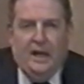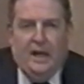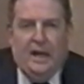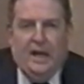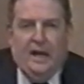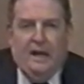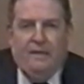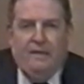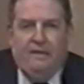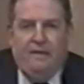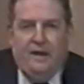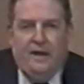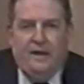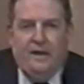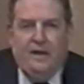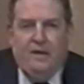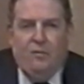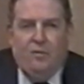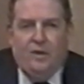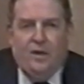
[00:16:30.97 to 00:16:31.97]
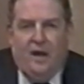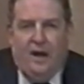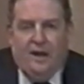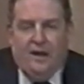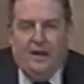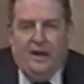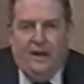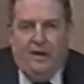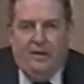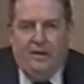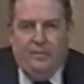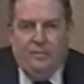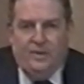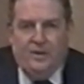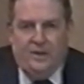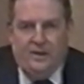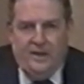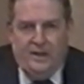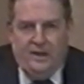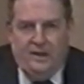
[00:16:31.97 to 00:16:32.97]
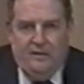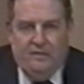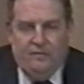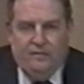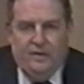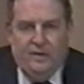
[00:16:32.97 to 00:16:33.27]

and then he would not allow him to leave.